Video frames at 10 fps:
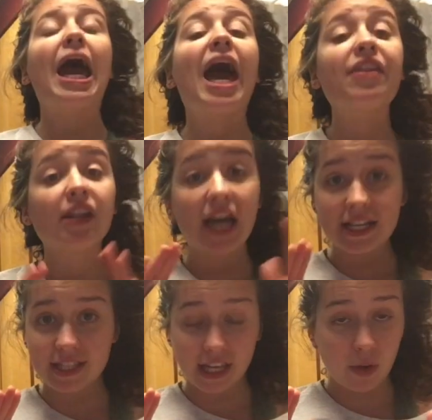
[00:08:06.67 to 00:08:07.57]
And the
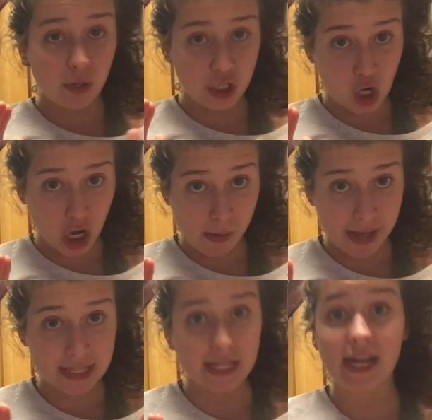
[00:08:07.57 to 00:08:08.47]
last thing I want to talk
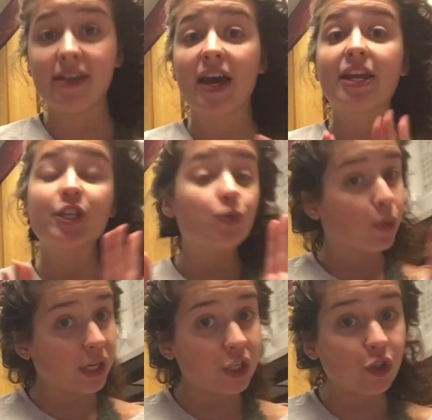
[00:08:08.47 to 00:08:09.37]
about today that is
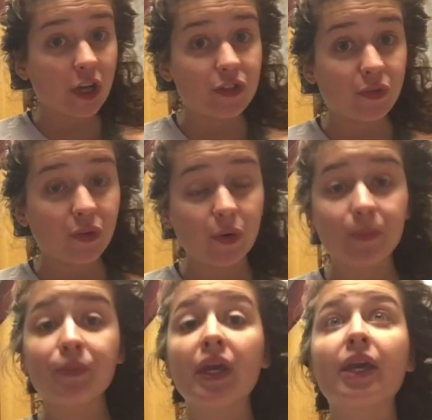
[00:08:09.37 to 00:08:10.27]
pretty
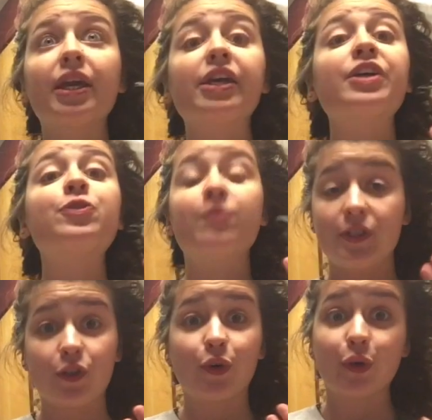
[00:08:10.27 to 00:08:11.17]
stressful is
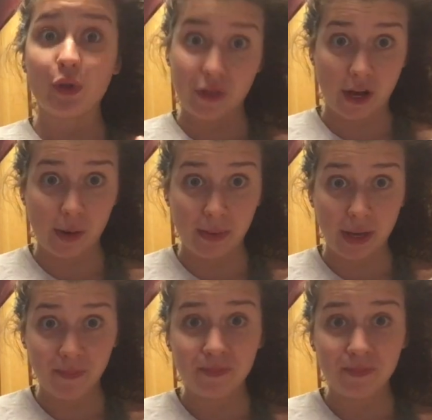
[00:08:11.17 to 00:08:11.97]
physical therapy.